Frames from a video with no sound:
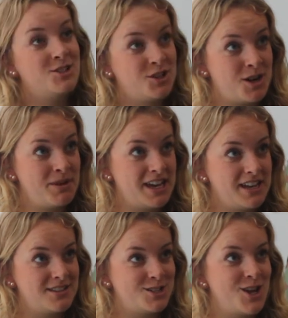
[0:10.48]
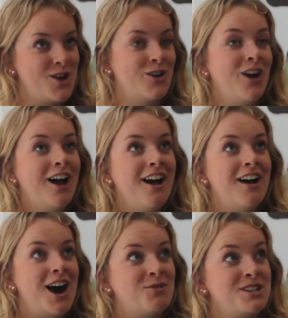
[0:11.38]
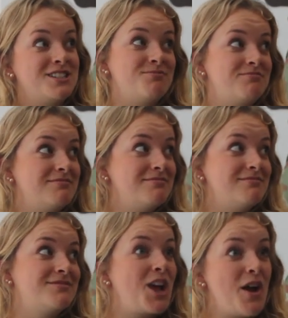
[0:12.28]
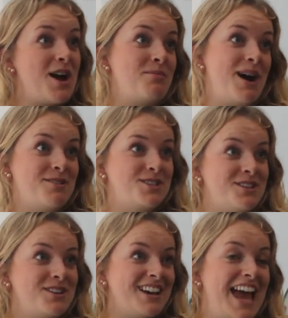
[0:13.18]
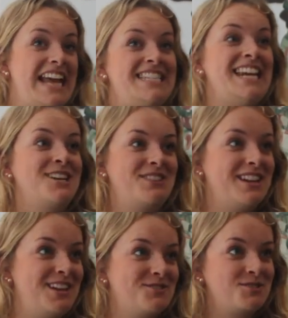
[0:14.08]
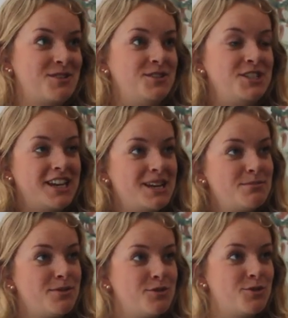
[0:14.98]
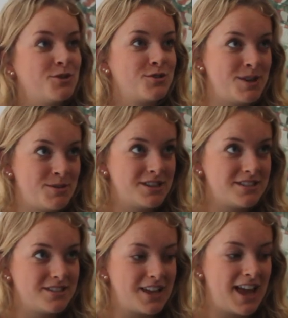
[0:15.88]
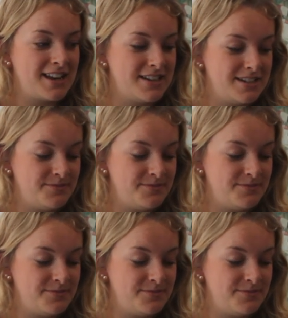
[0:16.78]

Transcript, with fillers: the tsunami hit, so I wanted to go help out. So at 18 I went and lived on a refugee camp for 3 months, and